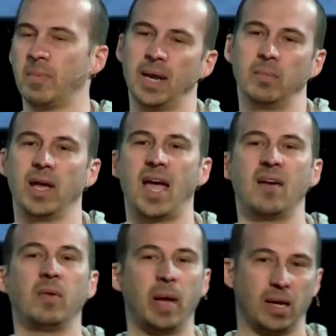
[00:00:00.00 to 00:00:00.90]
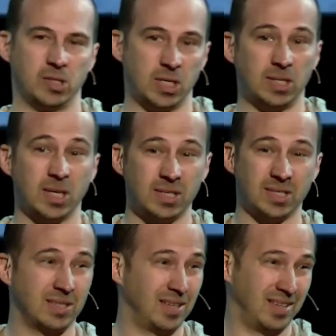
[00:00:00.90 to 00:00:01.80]
been able to have about Jesus
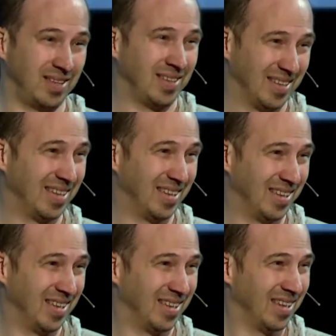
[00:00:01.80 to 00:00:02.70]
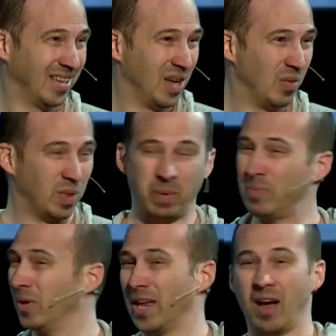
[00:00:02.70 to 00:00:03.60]
with
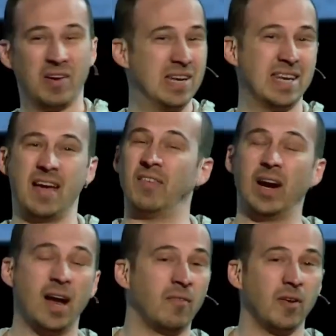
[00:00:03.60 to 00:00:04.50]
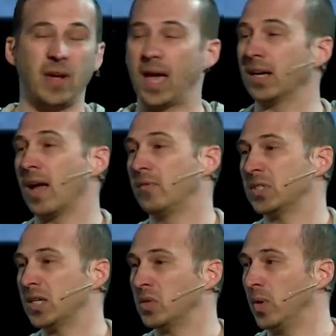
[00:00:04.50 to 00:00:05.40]
people that I would never, ever have had a
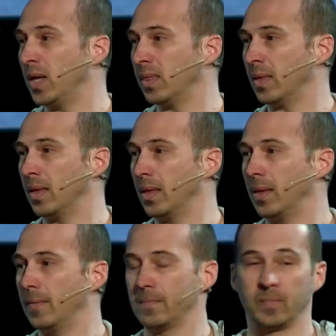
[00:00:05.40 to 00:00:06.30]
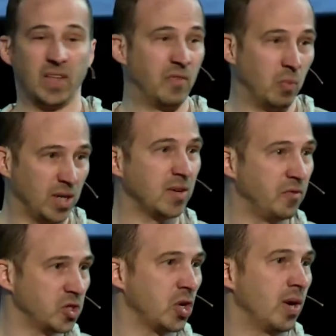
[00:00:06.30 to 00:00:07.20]
conversation with if it wasn't for
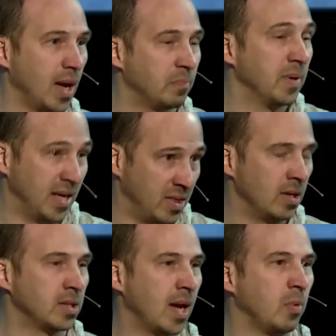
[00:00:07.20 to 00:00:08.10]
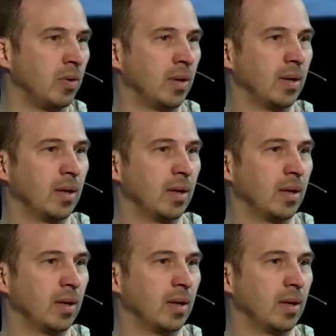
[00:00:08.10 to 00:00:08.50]
showing up at their table?